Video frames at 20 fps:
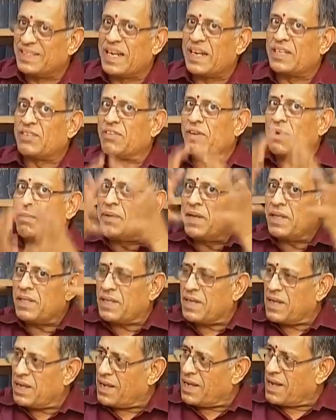That will be
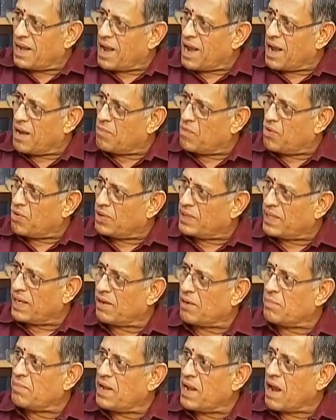the amount
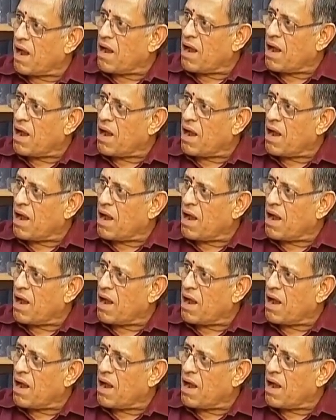that will be